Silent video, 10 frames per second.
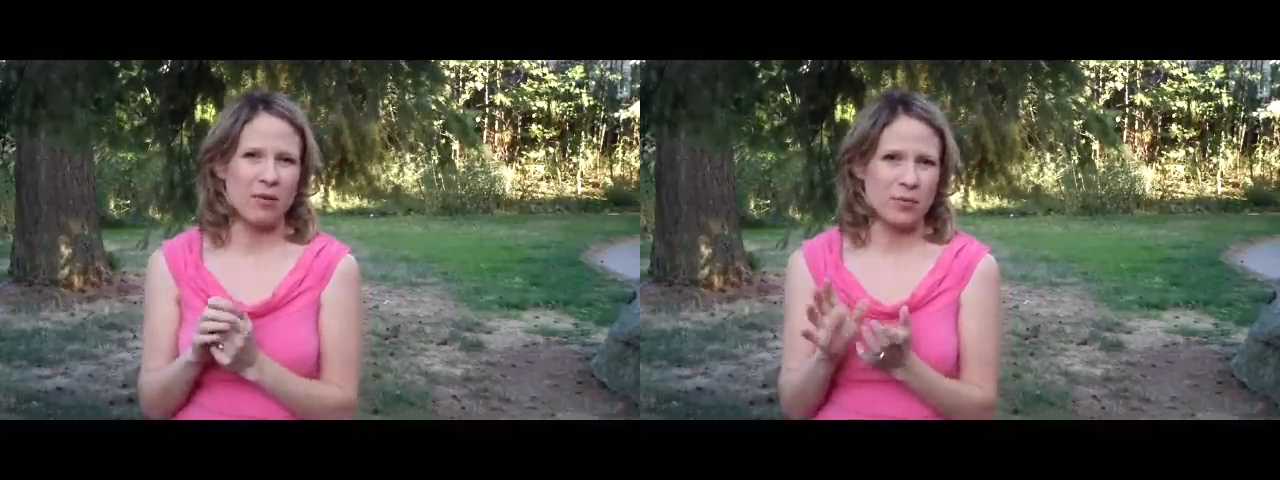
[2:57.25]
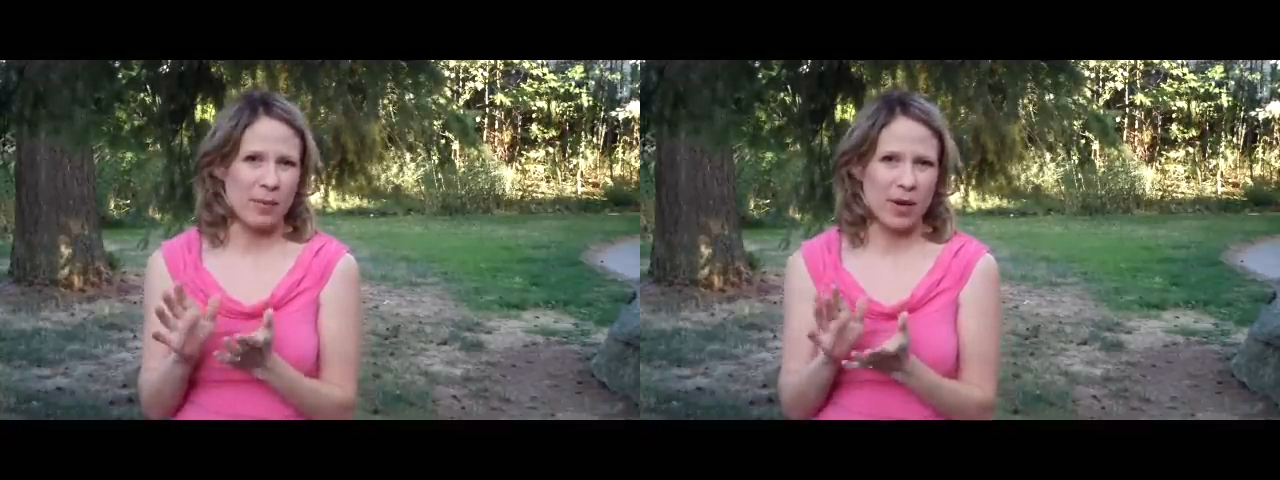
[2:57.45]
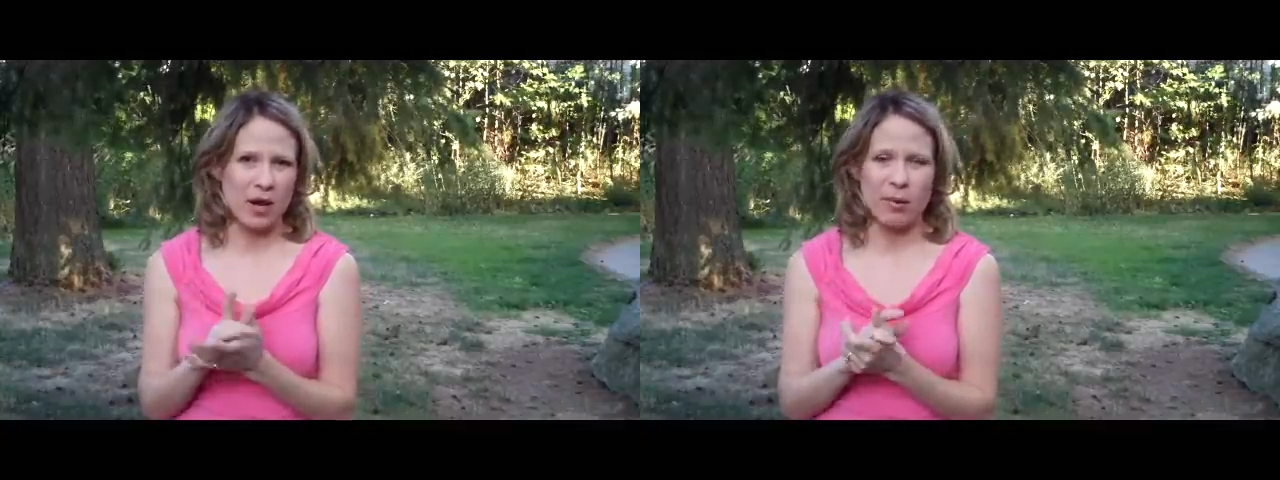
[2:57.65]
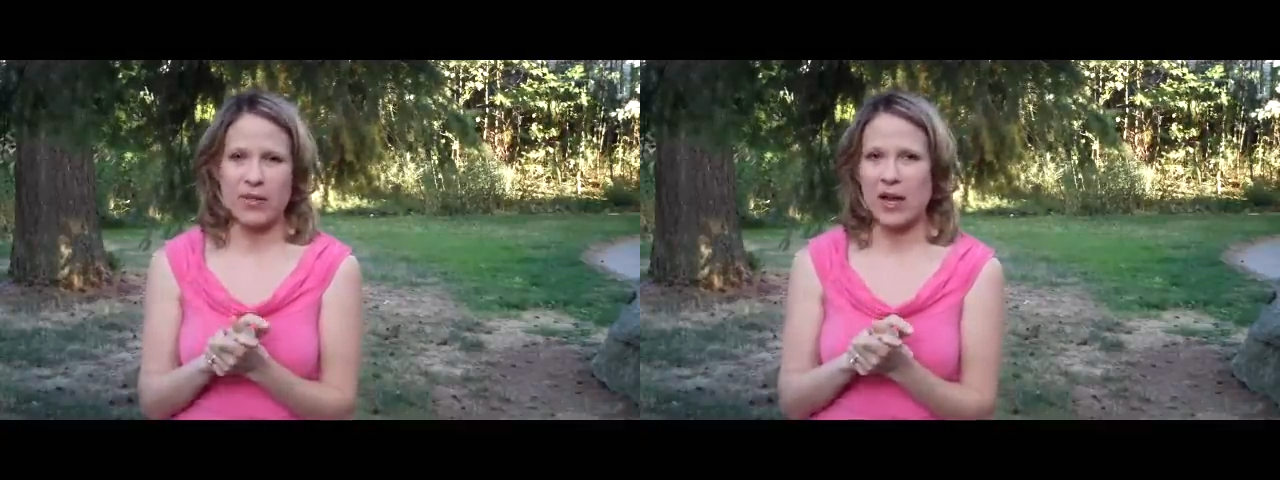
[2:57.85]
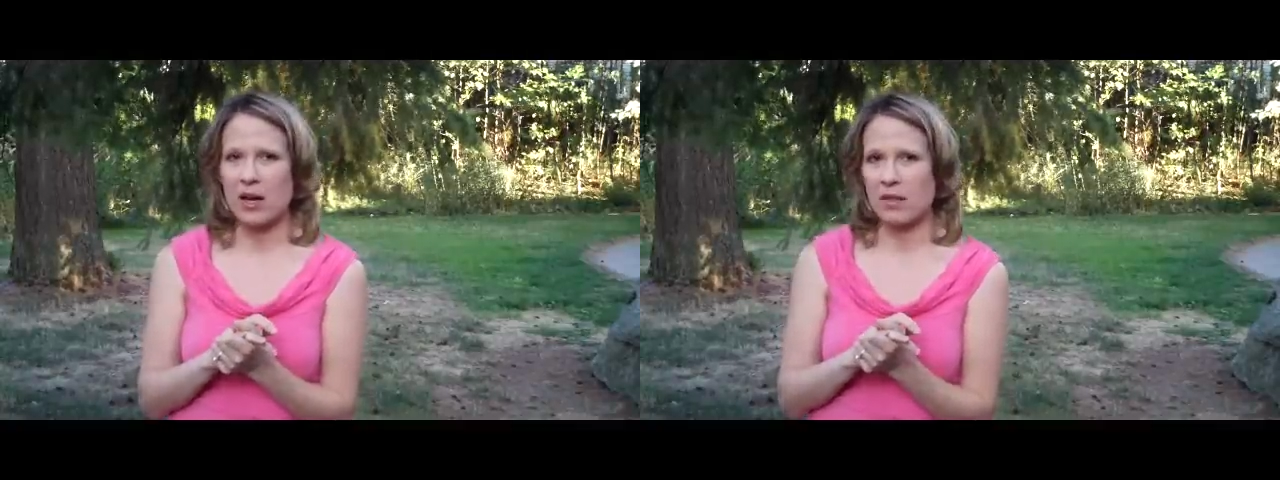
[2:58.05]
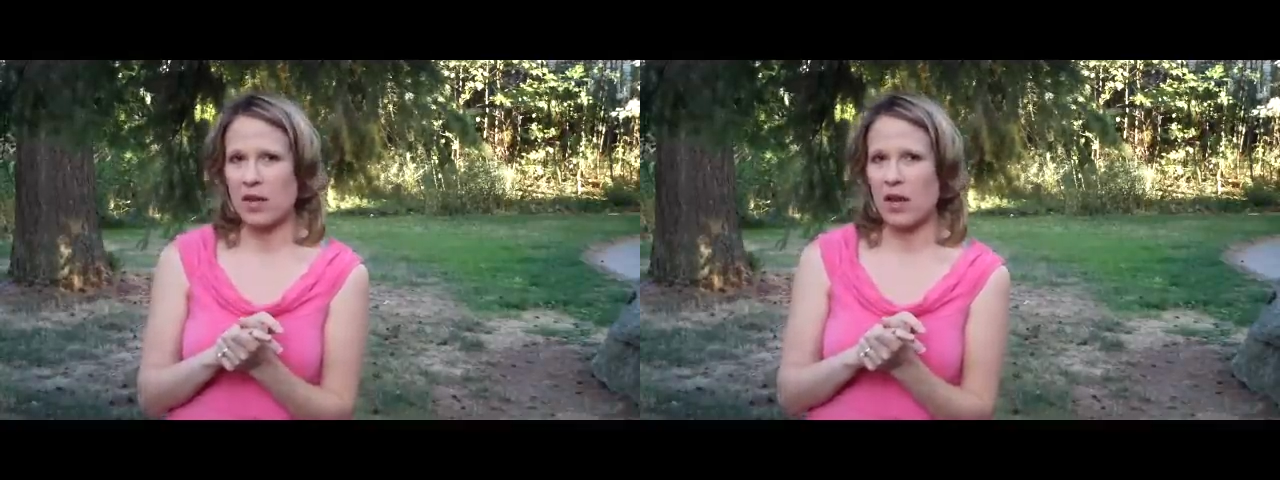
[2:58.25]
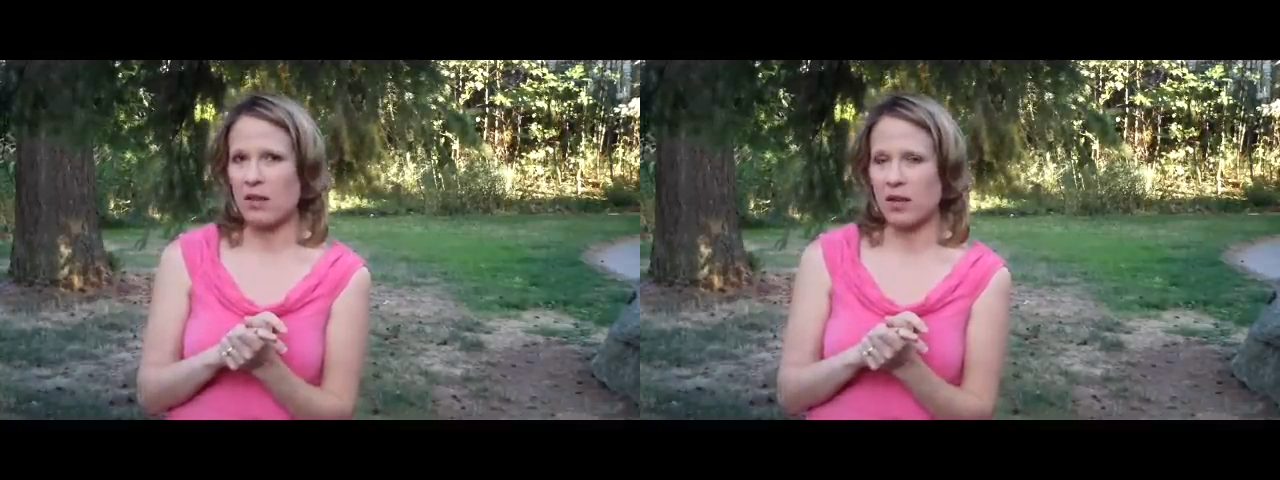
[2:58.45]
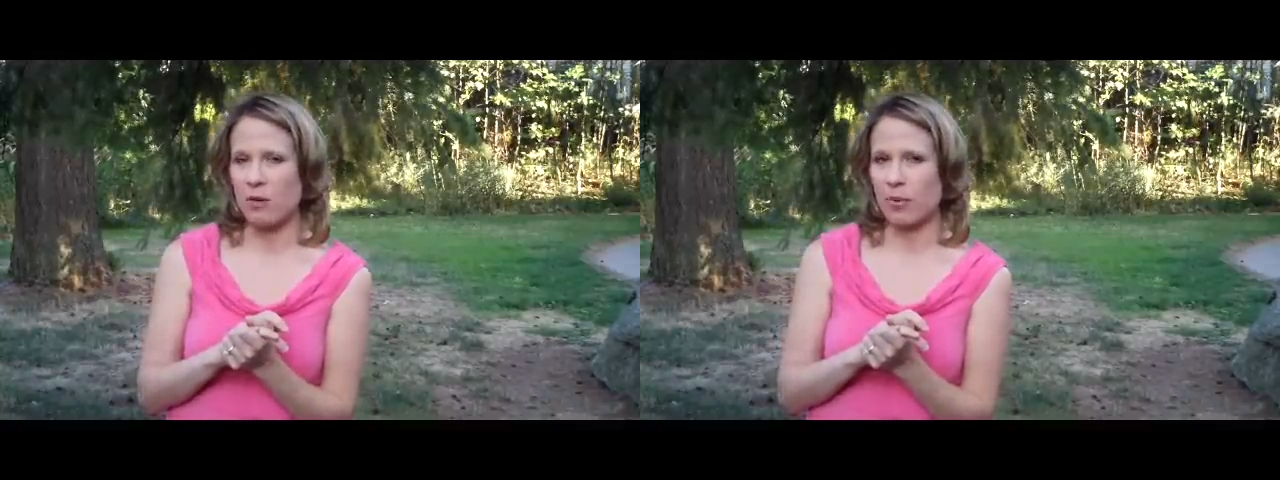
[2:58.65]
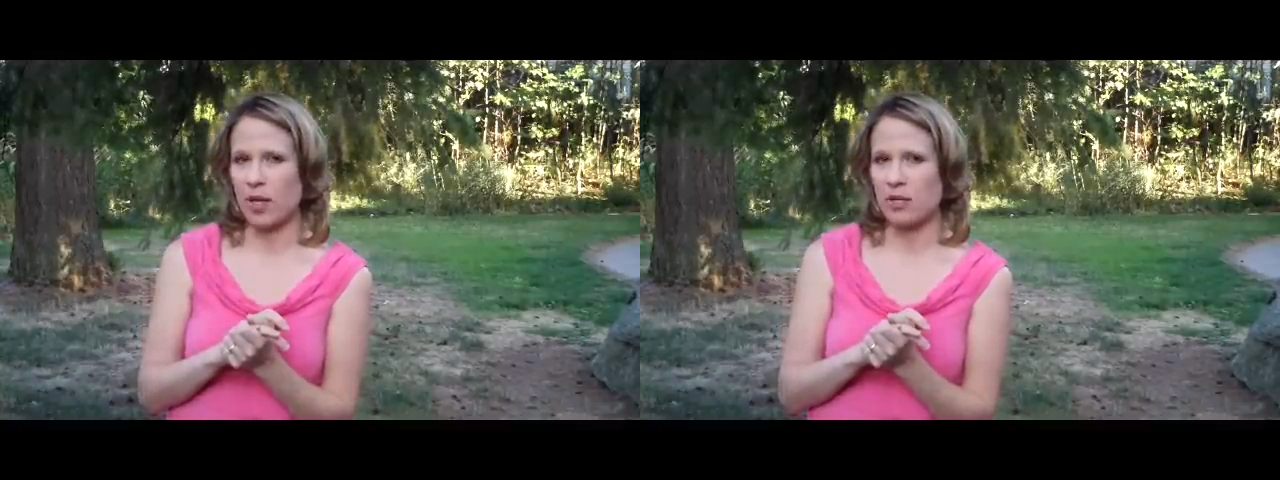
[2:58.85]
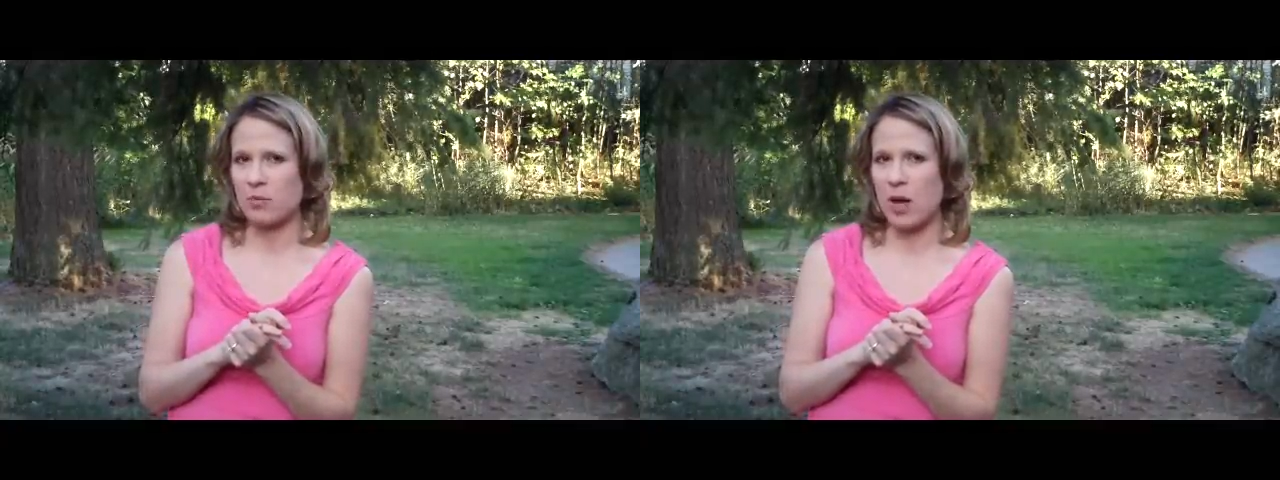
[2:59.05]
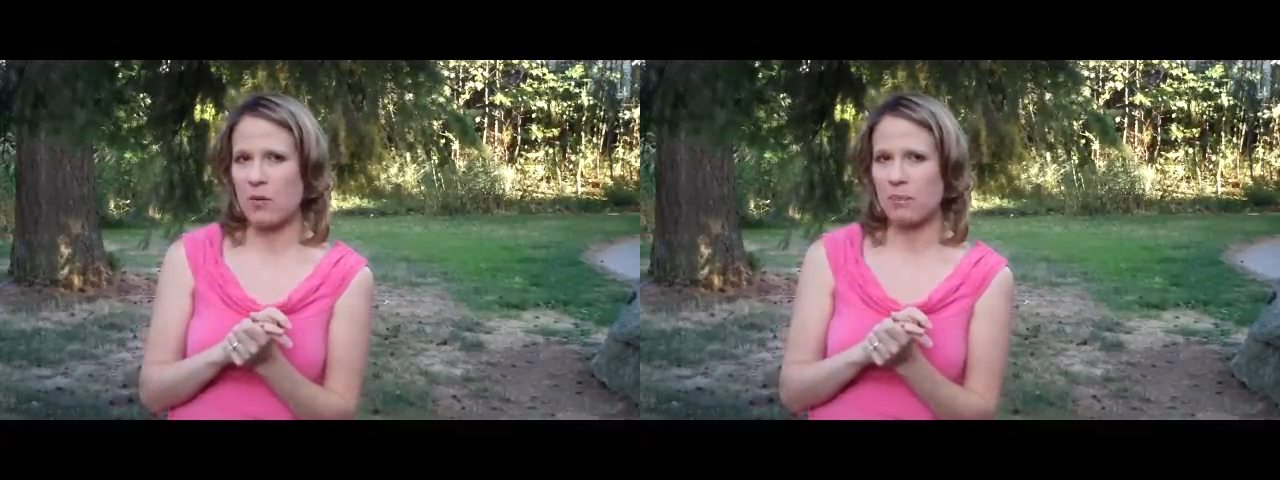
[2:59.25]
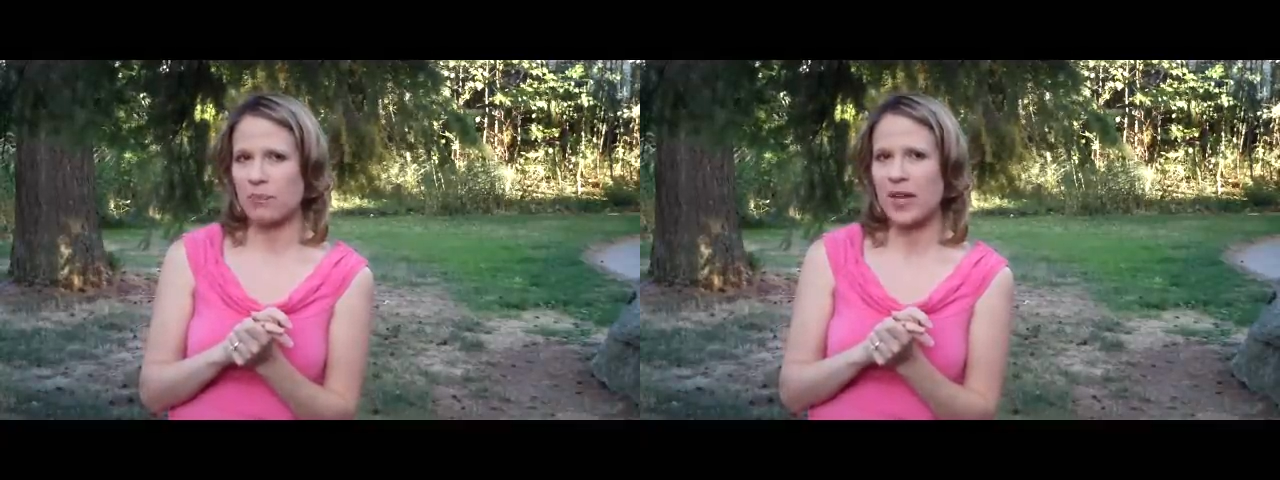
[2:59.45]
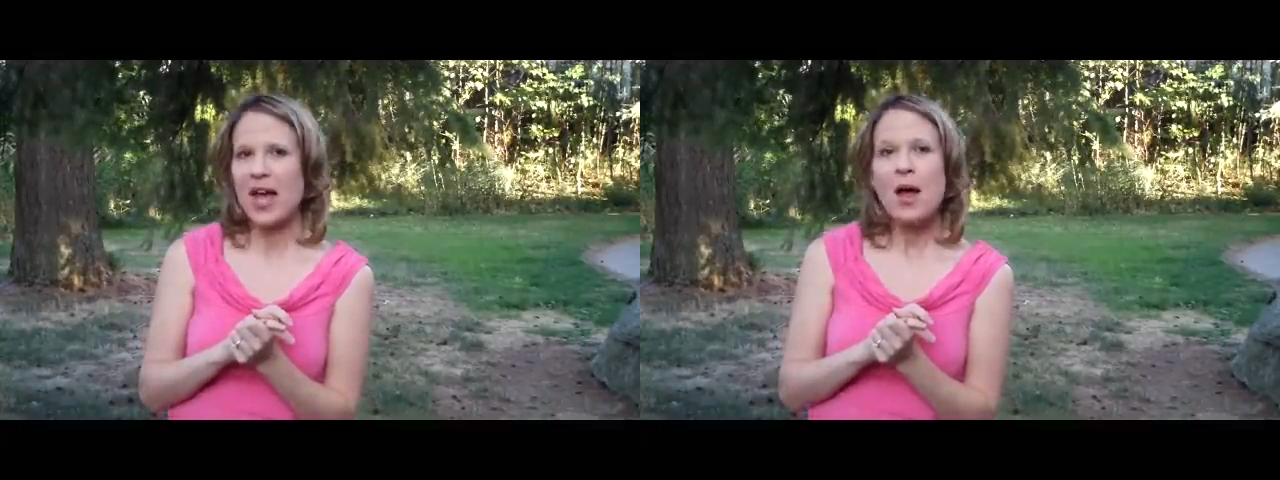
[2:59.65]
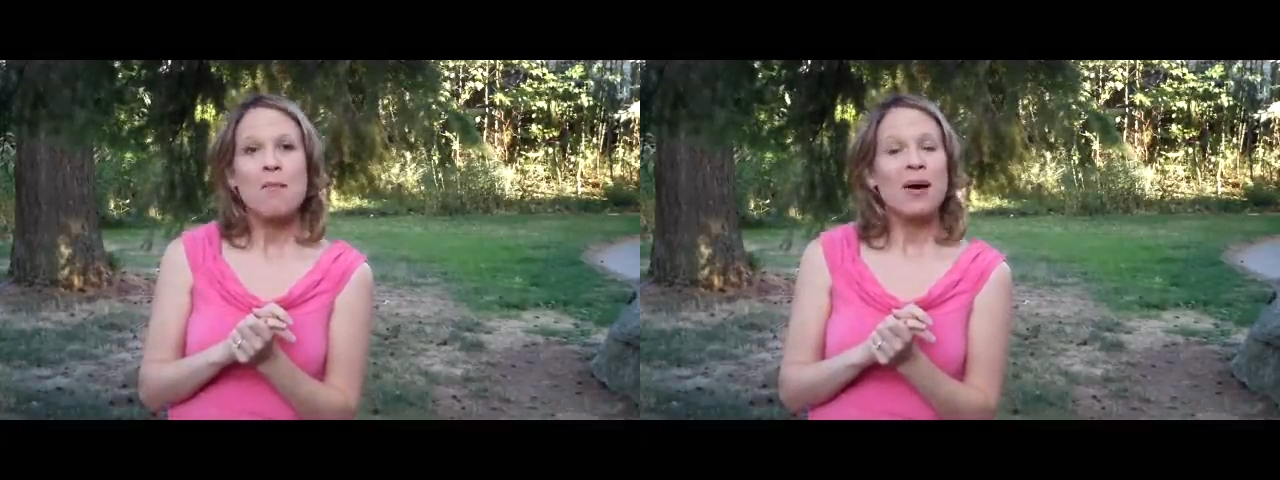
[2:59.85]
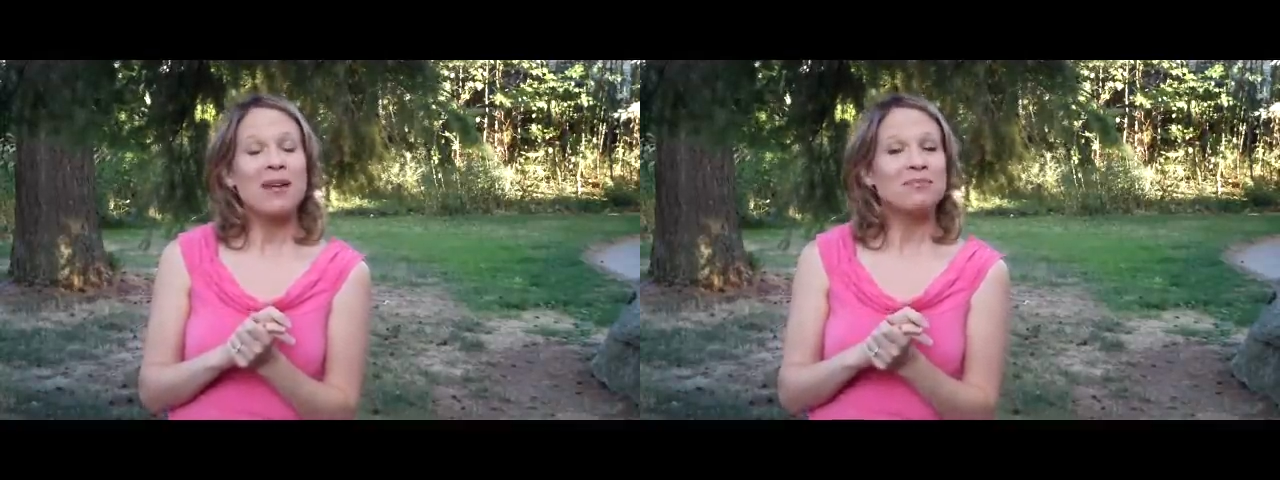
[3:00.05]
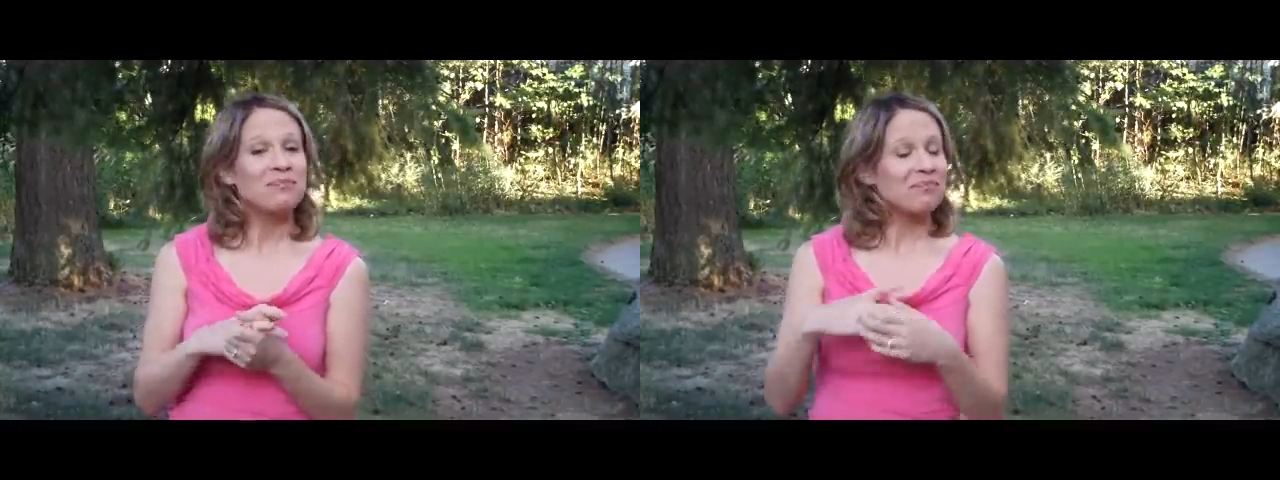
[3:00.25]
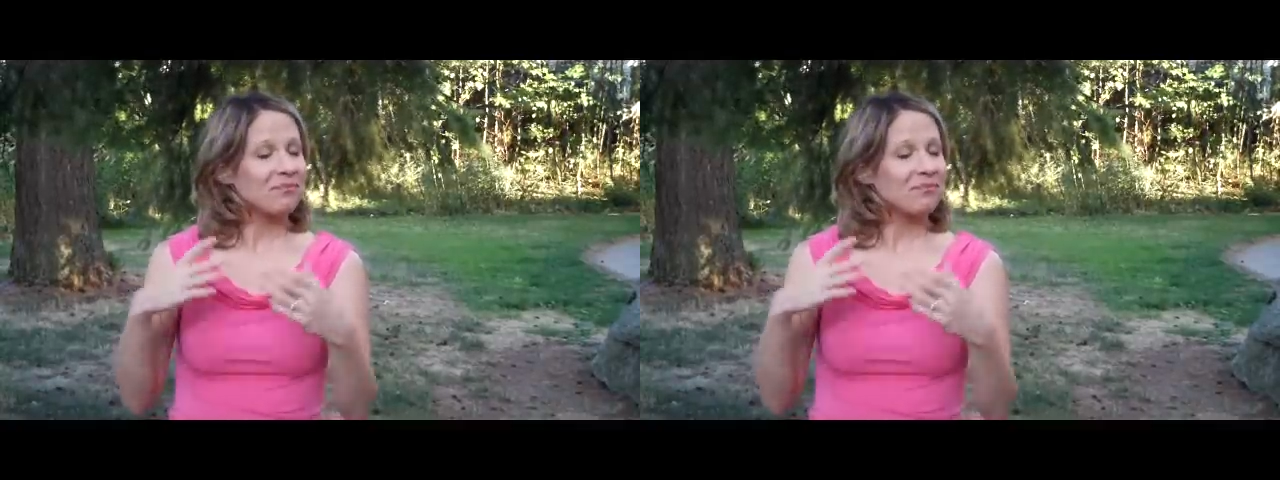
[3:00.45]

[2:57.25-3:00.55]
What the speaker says: I always buy banana bread, that kind of thing, at the airplane as well. But